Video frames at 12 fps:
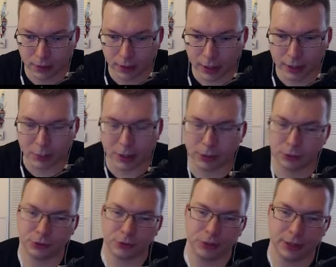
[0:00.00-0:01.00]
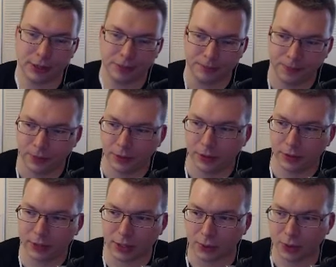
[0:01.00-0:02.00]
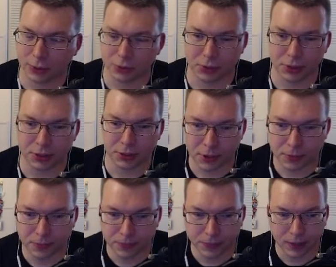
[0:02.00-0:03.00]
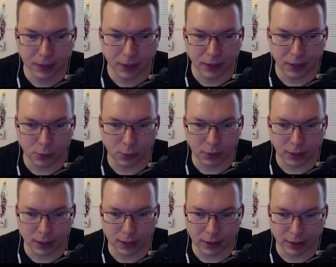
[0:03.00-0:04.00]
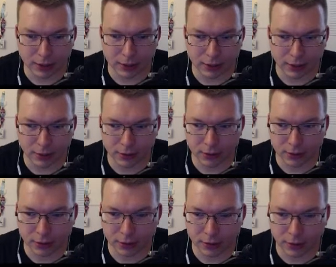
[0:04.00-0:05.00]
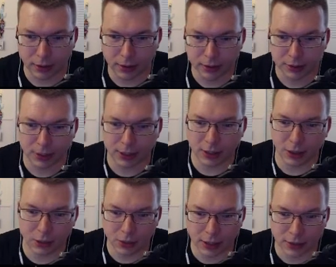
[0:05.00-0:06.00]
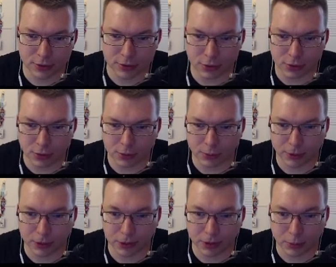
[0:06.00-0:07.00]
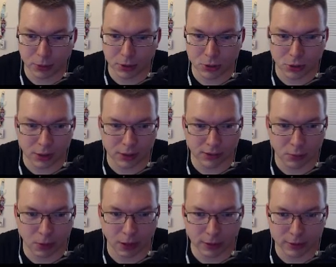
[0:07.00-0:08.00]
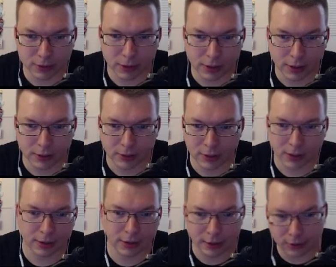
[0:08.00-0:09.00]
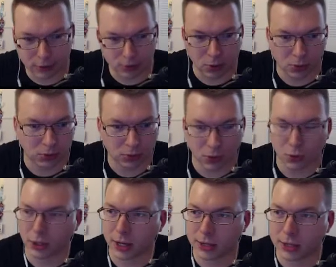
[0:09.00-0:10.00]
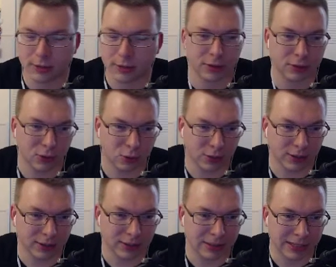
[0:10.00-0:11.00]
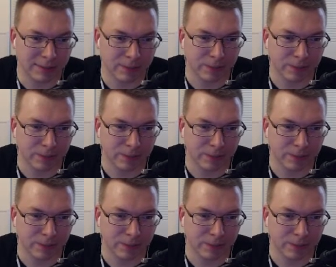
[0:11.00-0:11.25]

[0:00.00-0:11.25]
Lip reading: On Apollo 13 is like when he was really tired and he would add like a sticky note onto the button that would eject everybody else, and he saying like, you know, don't click on this. That's sort of what this is.